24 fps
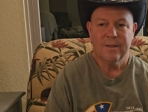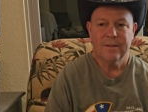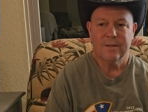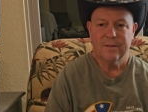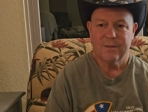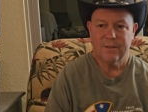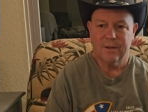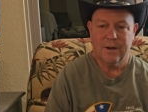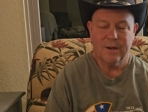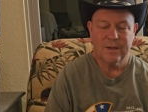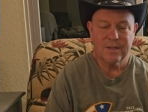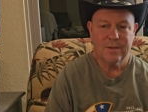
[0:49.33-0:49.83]

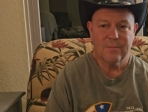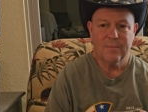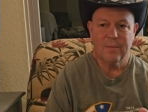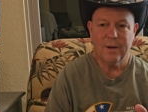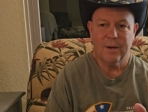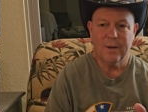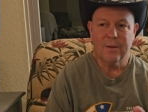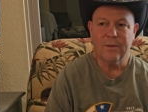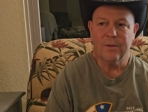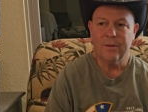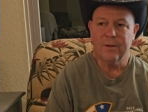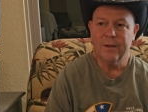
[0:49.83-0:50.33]
talks
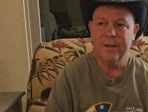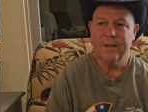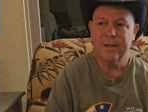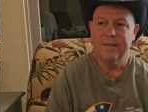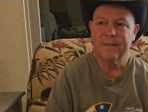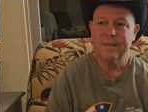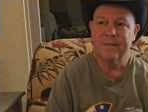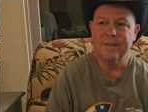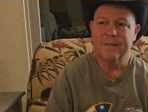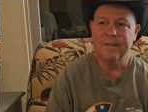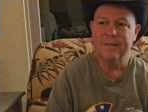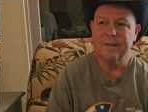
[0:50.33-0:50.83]
about
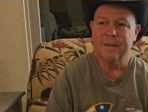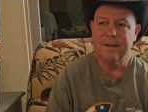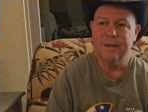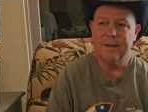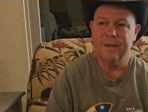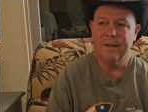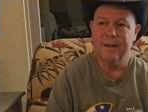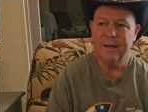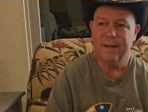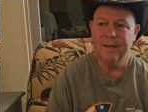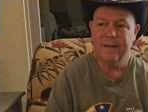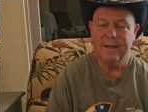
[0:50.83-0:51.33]
things, and
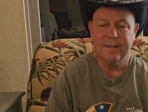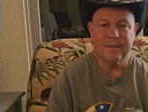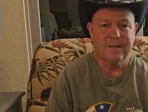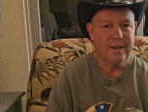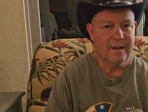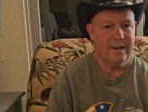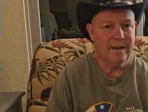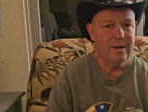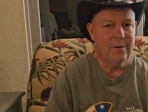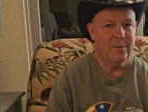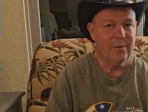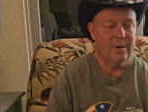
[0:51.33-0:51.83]
that's
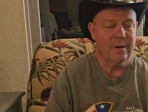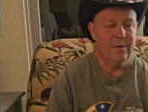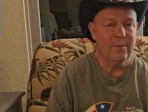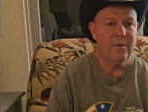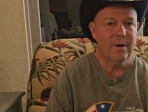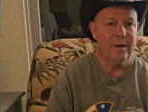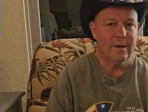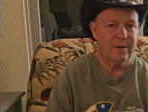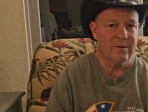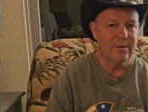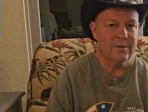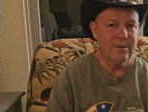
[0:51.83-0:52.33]
kind of what I
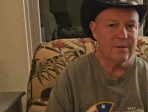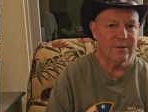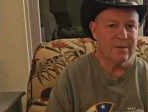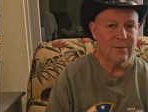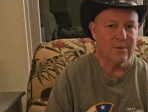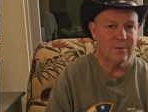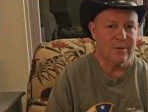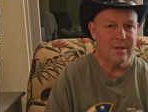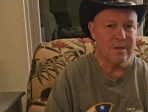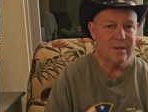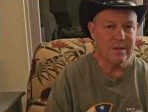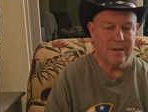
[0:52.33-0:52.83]
want to do
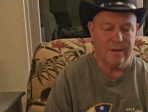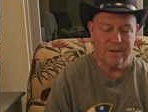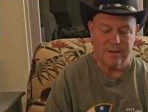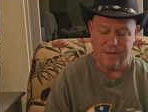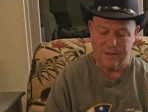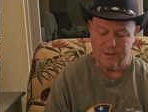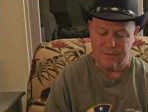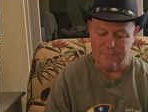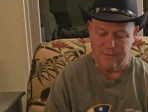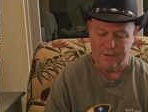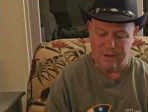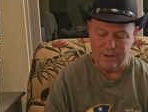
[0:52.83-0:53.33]
towards the end of
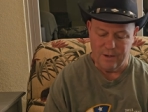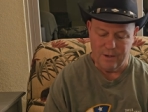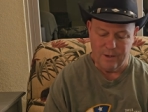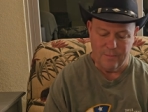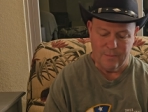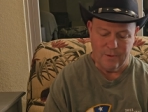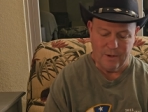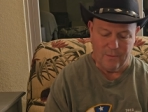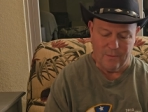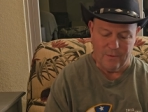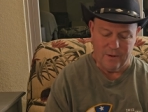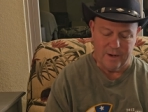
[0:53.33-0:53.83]
this video,
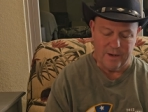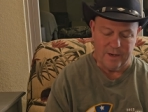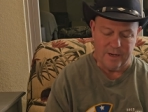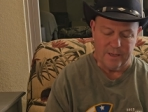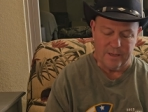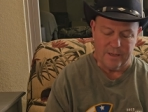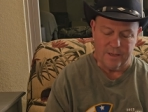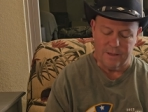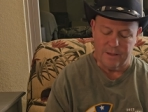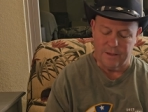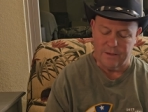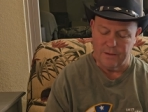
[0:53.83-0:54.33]
but I want to
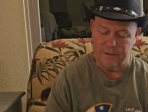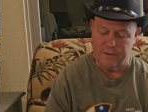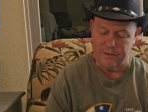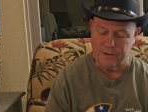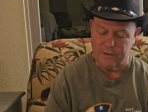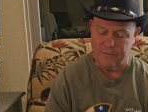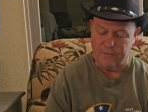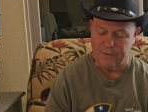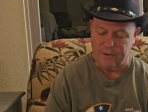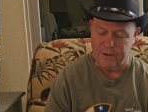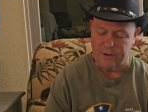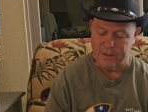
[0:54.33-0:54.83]
get you the news
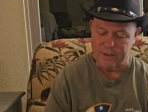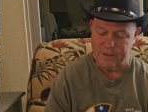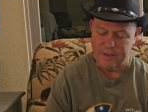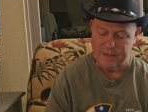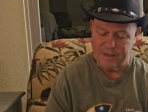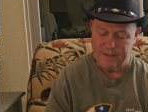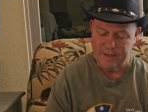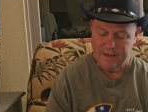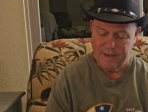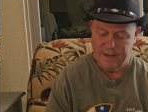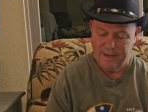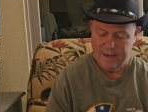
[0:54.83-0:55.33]
first.
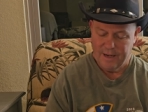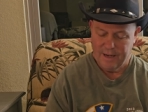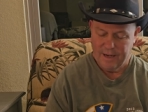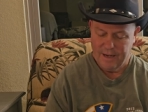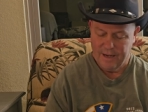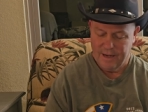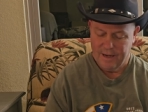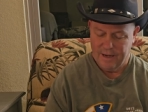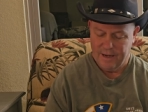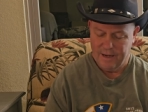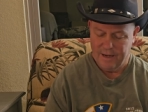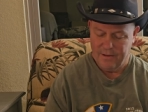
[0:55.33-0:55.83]

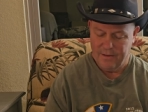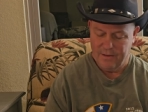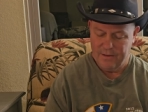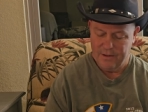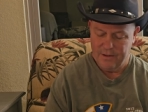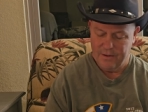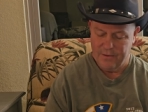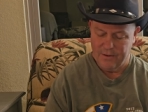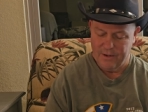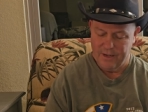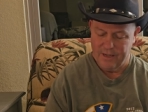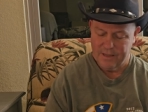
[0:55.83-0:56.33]
The
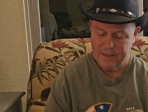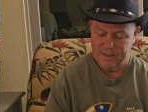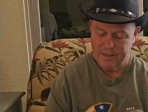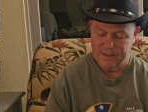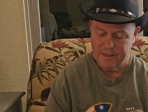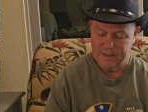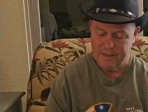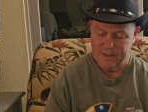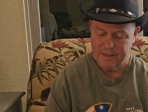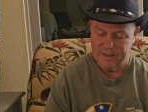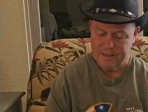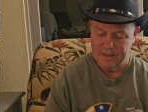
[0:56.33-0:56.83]
U.S.
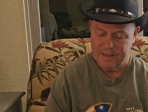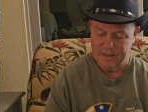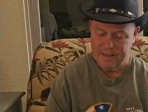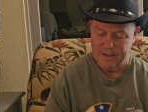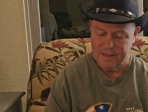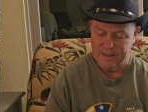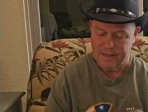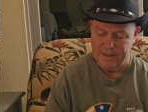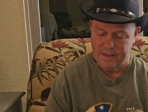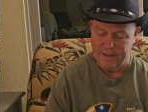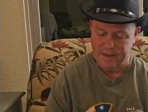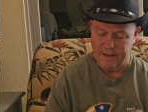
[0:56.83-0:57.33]
has
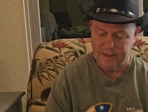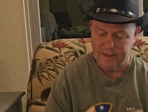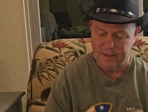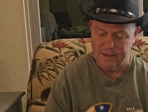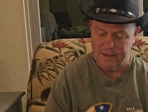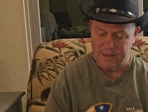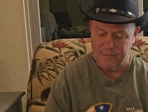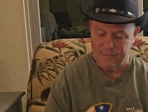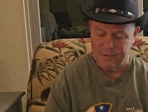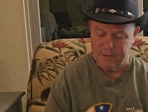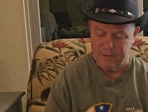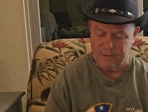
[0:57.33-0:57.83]
seized
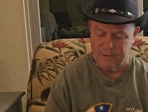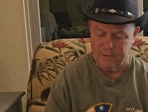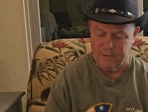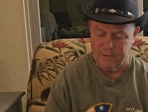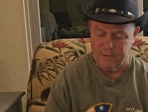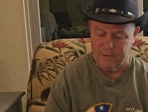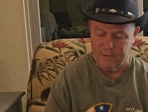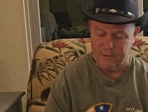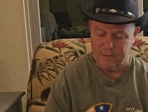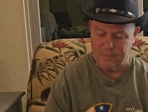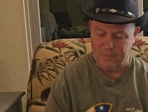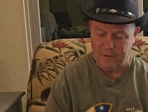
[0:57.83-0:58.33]
Nicolas
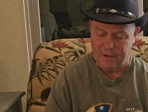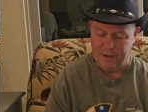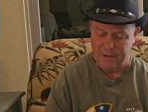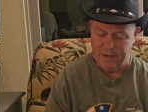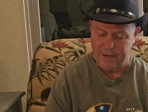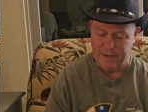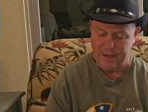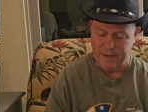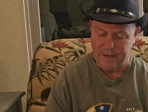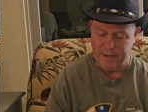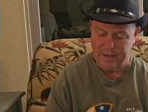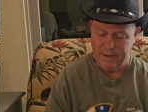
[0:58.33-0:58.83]
Maduro's
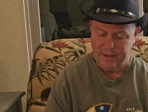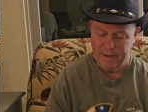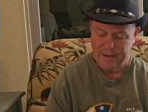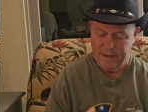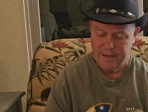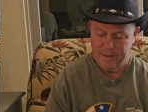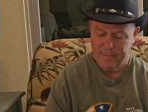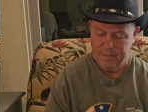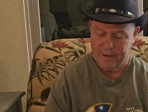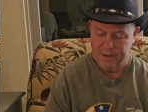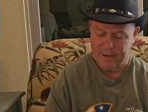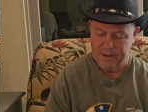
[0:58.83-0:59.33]
plane
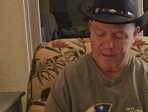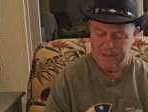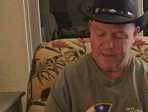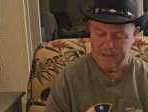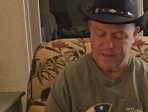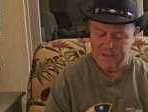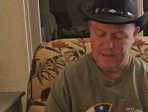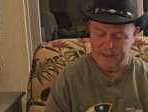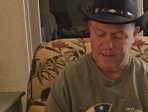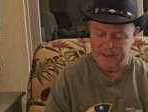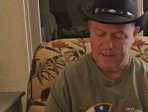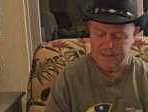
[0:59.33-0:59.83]
because
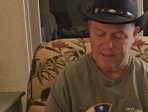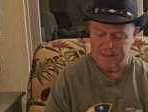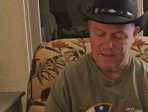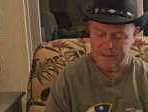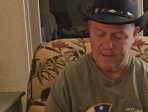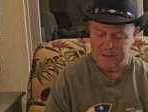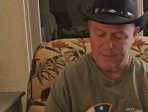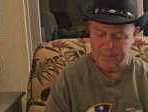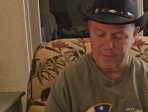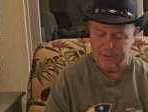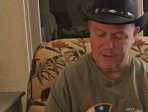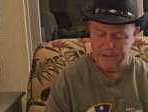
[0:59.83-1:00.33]
he
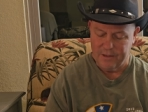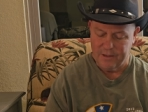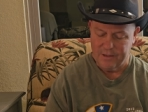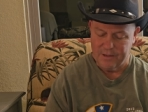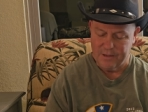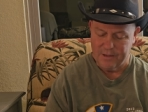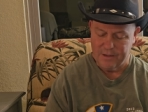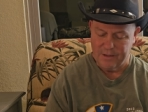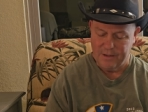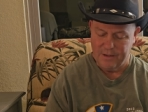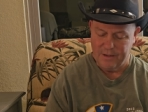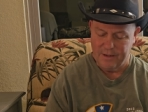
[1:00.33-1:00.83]
allegedly
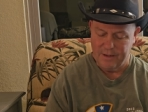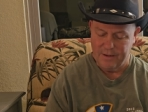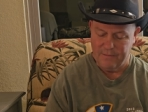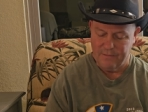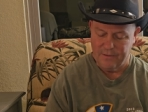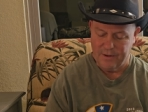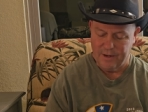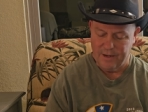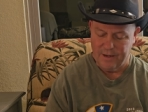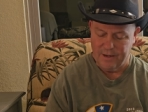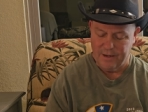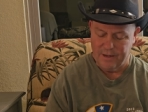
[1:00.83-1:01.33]
purchased it in
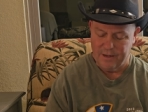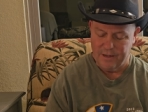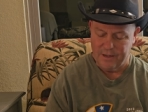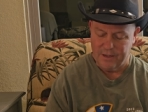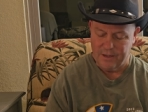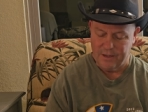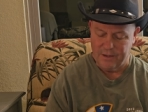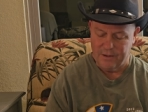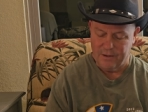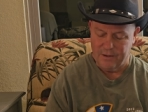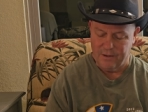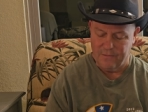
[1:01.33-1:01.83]

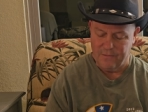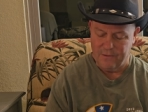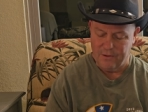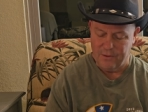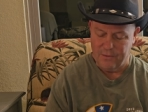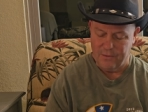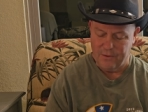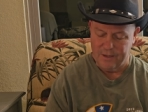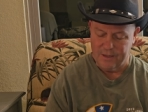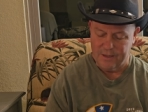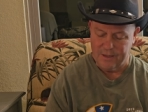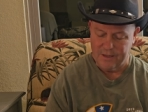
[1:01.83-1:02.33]
violation of
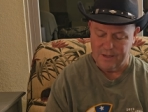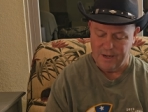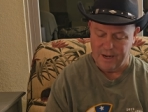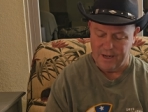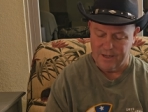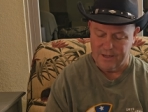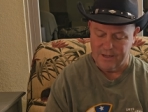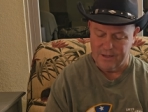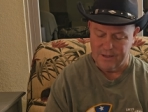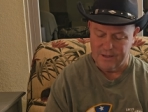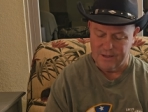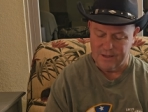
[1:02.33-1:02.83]
U.S.
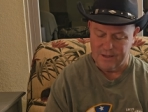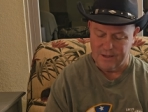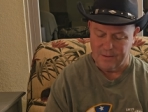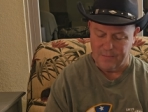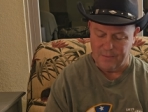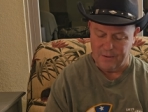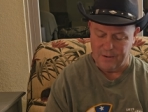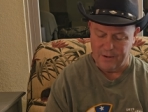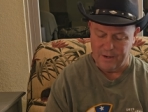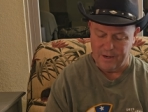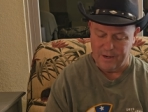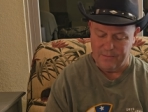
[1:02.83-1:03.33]
sanctions. The
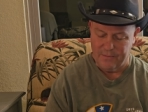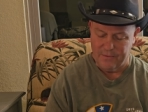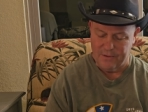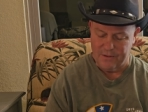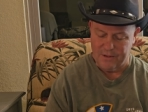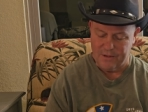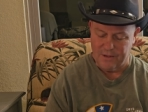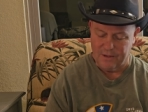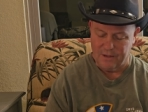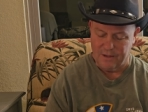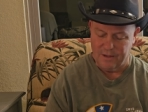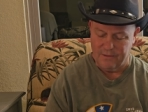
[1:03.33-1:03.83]
plane was
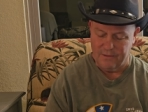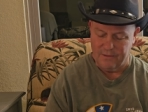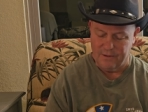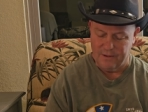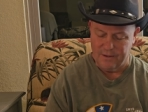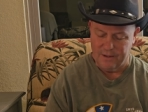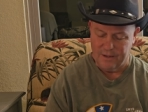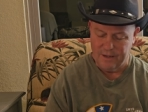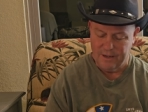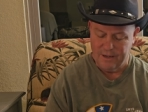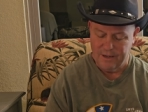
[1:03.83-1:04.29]
delivered